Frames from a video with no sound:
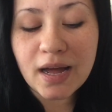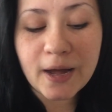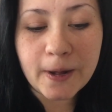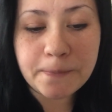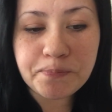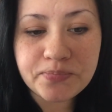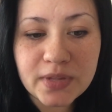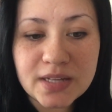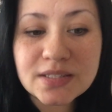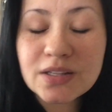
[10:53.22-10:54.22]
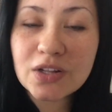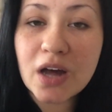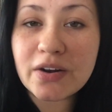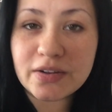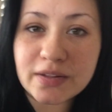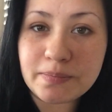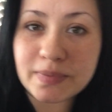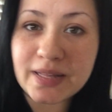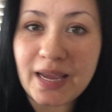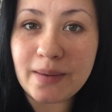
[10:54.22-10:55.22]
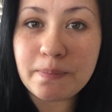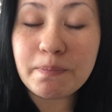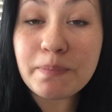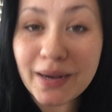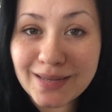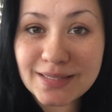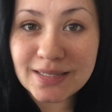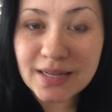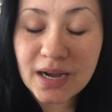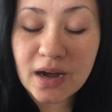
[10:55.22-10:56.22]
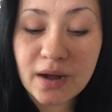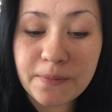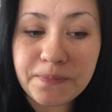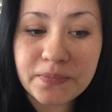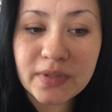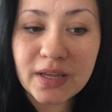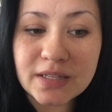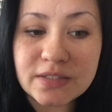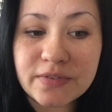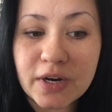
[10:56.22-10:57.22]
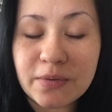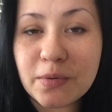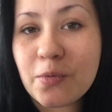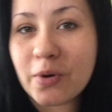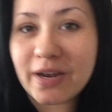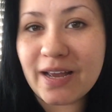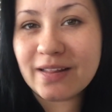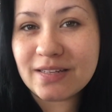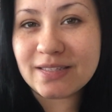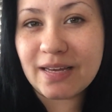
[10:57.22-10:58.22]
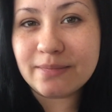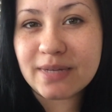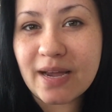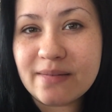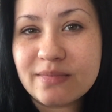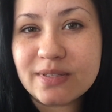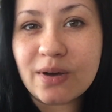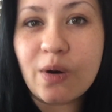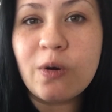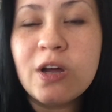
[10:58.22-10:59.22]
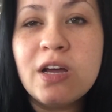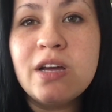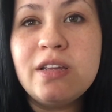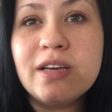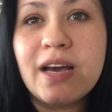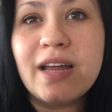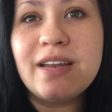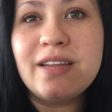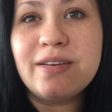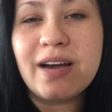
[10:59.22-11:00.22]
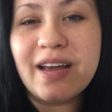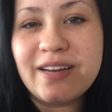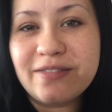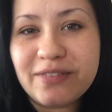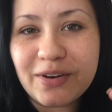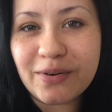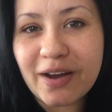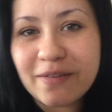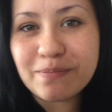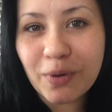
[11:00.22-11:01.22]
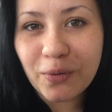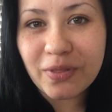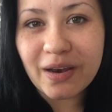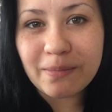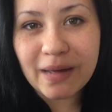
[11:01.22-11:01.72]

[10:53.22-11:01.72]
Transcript: Um, it's a lot on the plate, but um, it's very rewarding at the same time. So you got you kind of you know have both, and it